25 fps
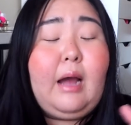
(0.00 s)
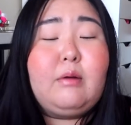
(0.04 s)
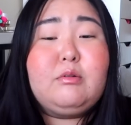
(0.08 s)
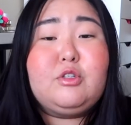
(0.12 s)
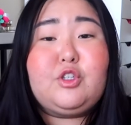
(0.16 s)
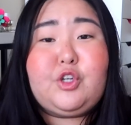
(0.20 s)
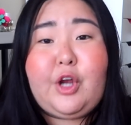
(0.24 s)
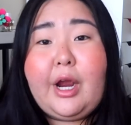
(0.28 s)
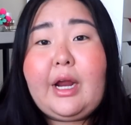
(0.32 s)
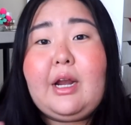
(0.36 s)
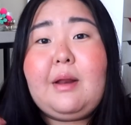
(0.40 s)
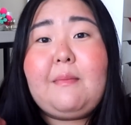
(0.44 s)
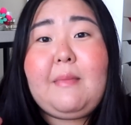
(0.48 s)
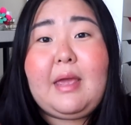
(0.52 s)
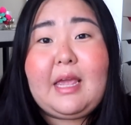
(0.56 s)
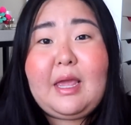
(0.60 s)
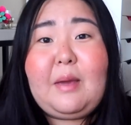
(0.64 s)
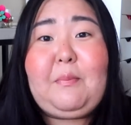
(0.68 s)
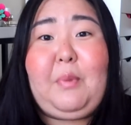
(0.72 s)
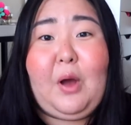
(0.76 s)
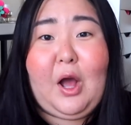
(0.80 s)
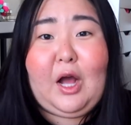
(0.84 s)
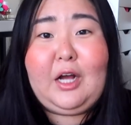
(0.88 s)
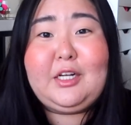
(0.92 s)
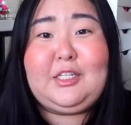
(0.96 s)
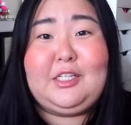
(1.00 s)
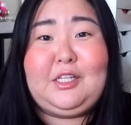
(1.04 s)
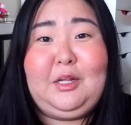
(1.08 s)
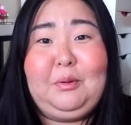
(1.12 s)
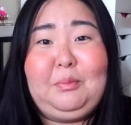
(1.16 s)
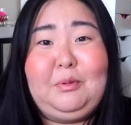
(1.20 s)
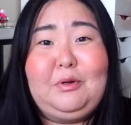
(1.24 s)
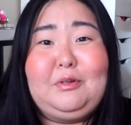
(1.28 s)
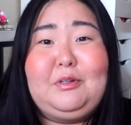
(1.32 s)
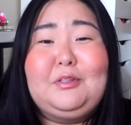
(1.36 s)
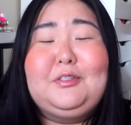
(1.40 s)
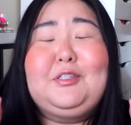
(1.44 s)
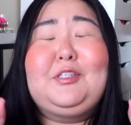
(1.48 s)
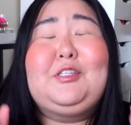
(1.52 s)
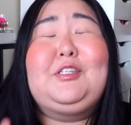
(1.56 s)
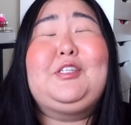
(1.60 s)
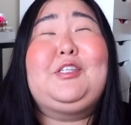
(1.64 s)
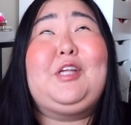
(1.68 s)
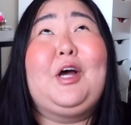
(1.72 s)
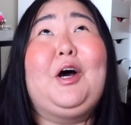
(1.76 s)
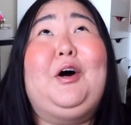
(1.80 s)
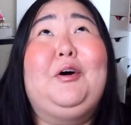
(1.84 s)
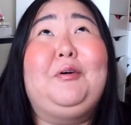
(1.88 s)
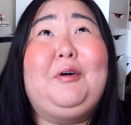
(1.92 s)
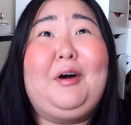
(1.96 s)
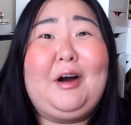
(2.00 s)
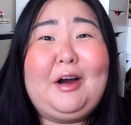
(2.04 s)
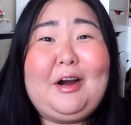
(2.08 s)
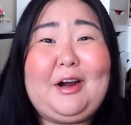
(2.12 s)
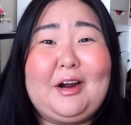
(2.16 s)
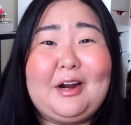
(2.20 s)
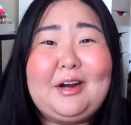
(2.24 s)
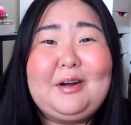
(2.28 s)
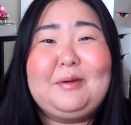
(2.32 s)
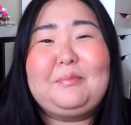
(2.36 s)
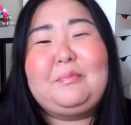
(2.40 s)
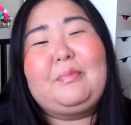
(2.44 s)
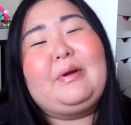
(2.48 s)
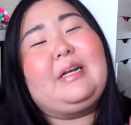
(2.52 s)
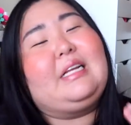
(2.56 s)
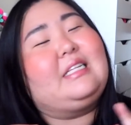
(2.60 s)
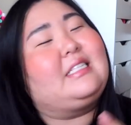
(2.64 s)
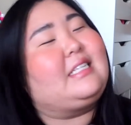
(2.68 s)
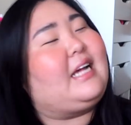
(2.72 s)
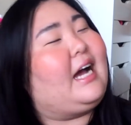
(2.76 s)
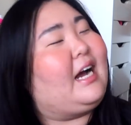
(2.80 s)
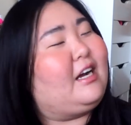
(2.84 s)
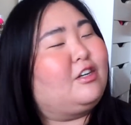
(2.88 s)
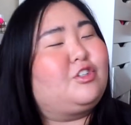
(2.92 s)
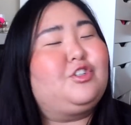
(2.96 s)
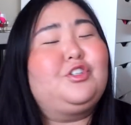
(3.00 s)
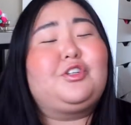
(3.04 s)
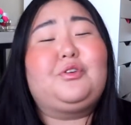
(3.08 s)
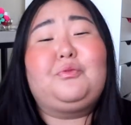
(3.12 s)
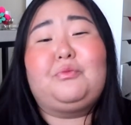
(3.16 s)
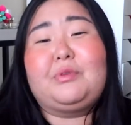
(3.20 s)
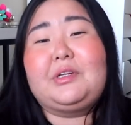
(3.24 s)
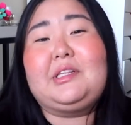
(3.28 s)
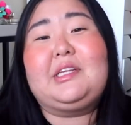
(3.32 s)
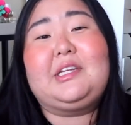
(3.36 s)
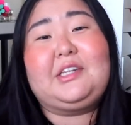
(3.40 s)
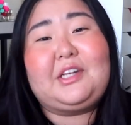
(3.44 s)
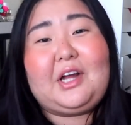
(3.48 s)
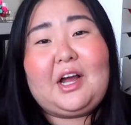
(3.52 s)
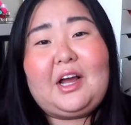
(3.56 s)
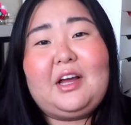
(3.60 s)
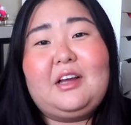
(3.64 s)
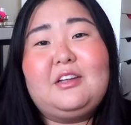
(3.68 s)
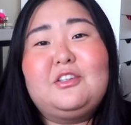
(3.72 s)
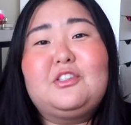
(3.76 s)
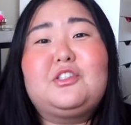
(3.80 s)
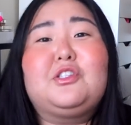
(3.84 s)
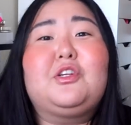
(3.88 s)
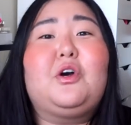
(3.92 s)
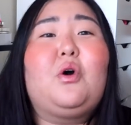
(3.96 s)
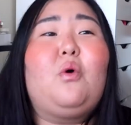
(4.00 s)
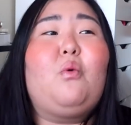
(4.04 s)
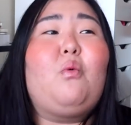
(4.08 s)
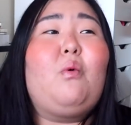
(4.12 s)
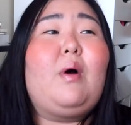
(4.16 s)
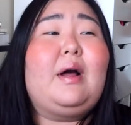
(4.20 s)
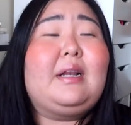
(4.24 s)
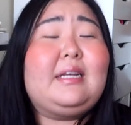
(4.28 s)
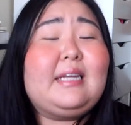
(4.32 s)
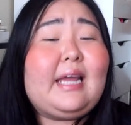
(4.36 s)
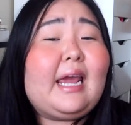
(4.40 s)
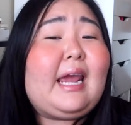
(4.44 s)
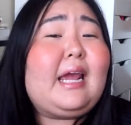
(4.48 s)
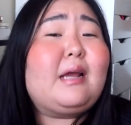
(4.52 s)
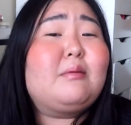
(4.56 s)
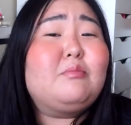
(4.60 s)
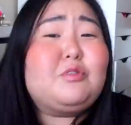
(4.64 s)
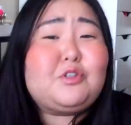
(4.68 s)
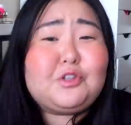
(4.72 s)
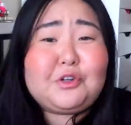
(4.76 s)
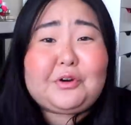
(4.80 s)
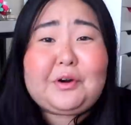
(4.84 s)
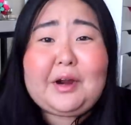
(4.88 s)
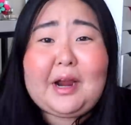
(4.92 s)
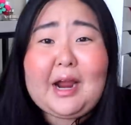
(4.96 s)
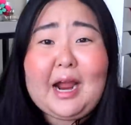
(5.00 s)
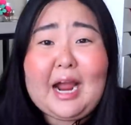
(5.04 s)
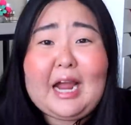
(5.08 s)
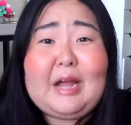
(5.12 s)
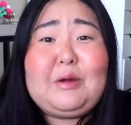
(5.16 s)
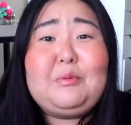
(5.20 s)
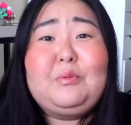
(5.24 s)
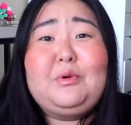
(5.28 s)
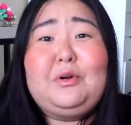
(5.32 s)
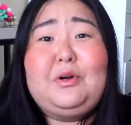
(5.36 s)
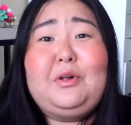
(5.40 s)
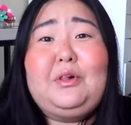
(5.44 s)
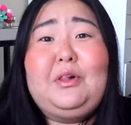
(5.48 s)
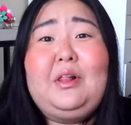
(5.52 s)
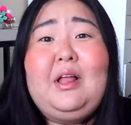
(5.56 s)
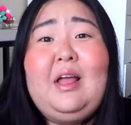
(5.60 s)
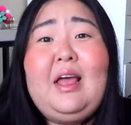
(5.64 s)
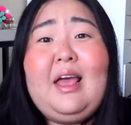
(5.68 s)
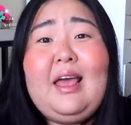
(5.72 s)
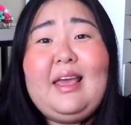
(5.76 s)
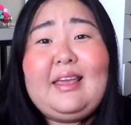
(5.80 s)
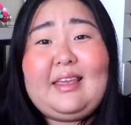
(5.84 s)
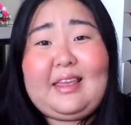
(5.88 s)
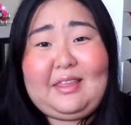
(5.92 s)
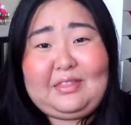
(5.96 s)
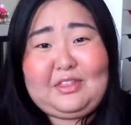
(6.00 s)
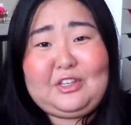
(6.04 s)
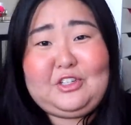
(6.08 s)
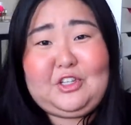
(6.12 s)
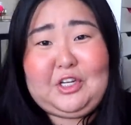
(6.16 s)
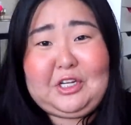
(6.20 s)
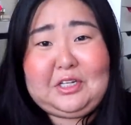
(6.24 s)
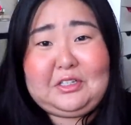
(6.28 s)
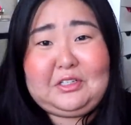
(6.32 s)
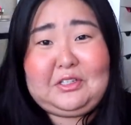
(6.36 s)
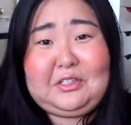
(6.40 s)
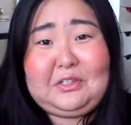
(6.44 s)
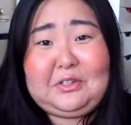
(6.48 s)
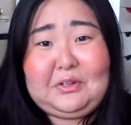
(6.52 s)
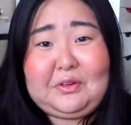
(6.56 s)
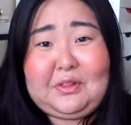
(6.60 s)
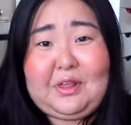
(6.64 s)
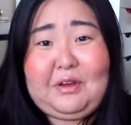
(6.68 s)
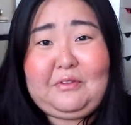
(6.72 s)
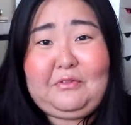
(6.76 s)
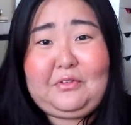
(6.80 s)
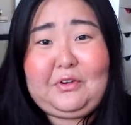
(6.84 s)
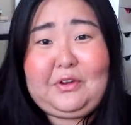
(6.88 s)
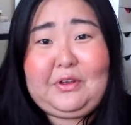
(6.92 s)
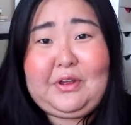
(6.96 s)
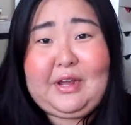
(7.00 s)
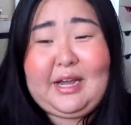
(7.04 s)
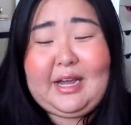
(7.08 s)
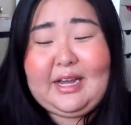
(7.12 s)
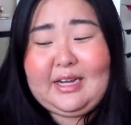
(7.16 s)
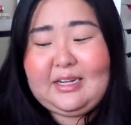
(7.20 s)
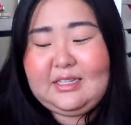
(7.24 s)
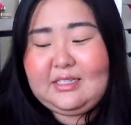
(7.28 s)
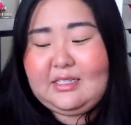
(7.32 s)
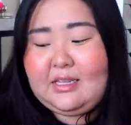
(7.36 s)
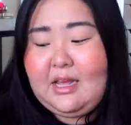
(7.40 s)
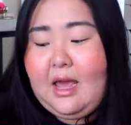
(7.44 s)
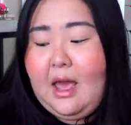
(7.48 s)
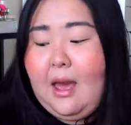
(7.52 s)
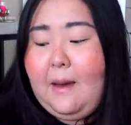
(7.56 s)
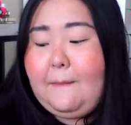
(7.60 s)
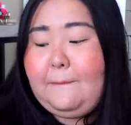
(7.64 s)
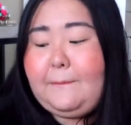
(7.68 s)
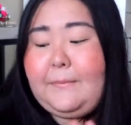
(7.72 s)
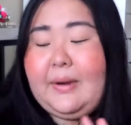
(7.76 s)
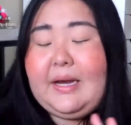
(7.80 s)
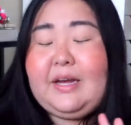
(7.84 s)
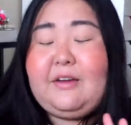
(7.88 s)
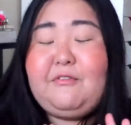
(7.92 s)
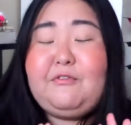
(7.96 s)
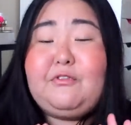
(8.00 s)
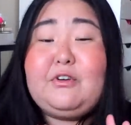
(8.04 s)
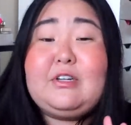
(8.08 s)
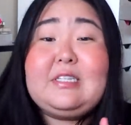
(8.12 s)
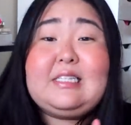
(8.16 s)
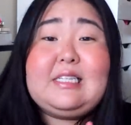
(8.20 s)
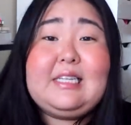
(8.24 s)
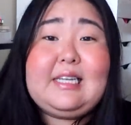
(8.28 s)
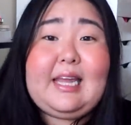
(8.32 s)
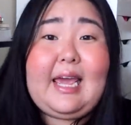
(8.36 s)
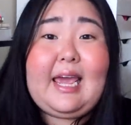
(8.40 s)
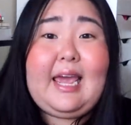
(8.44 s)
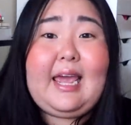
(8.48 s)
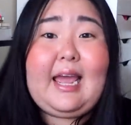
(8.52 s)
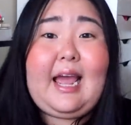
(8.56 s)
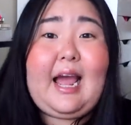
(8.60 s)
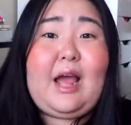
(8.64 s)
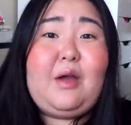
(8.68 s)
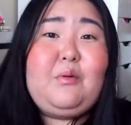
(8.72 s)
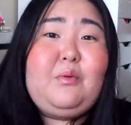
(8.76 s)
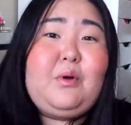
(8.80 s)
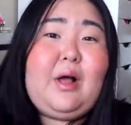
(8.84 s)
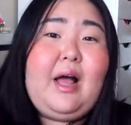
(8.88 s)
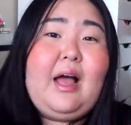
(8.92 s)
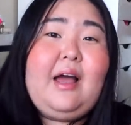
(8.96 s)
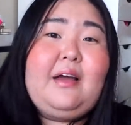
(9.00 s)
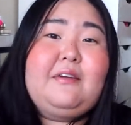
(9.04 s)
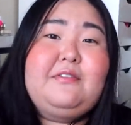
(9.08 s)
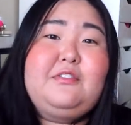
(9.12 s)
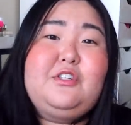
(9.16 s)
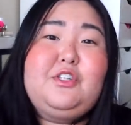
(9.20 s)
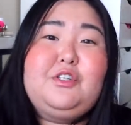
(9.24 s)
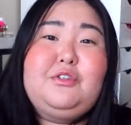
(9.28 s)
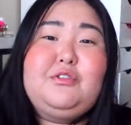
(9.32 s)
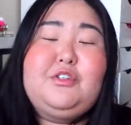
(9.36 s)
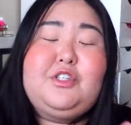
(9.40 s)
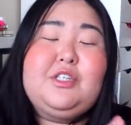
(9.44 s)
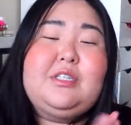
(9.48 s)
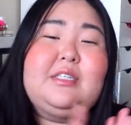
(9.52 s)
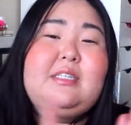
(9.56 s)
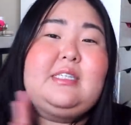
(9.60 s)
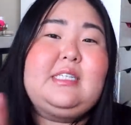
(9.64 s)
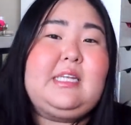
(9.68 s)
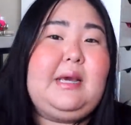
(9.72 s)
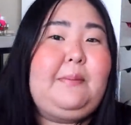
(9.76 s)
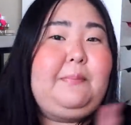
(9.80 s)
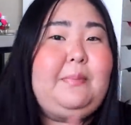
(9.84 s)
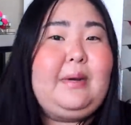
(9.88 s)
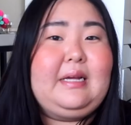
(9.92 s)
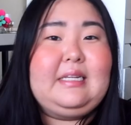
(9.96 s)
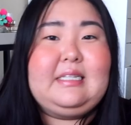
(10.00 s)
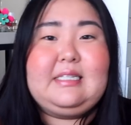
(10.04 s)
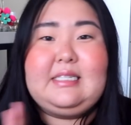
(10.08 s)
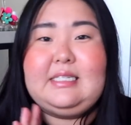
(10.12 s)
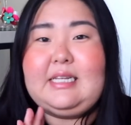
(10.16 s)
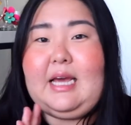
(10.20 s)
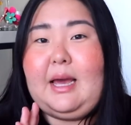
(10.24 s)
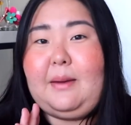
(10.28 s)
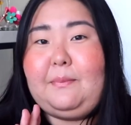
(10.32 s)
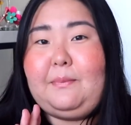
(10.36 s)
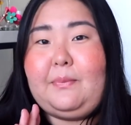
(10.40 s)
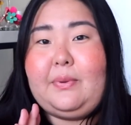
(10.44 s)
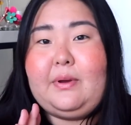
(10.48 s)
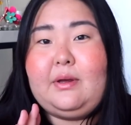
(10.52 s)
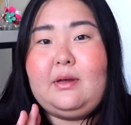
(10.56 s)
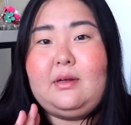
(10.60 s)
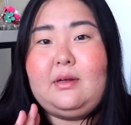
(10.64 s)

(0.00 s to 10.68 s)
was trying to make it possible so hard, but it's actually really not. So one day I'm sure I will get the chance to do that for you guys. But for today, I will have to just step by step,